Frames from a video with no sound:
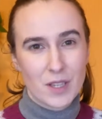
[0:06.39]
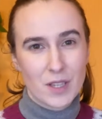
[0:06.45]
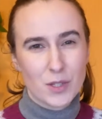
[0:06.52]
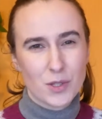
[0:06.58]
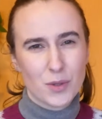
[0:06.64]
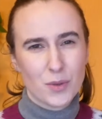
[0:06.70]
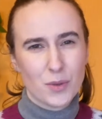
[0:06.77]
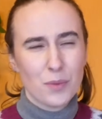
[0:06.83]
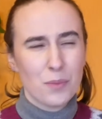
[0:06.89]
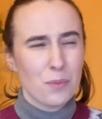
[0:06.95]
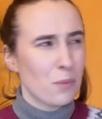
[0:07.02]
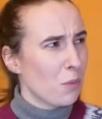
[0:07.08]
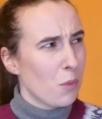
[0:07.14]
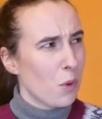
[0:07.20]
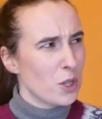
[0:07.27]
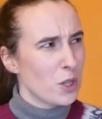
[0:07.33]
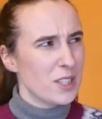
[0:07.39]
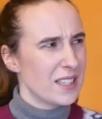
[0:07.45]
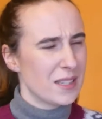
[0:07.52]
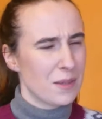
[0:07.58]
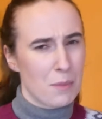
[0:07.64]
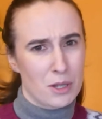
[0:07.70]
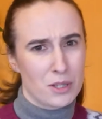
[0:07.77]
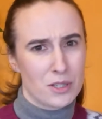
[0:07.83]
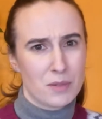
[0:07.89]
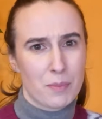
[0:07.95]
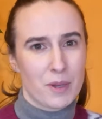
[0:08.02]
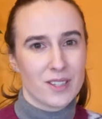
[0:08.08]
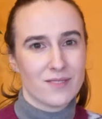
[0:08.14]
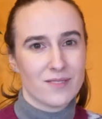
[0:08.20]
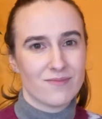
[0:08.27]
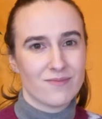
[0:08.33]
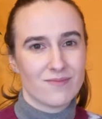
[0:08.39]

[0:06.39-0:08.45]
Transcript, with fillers: So, what is a multiple?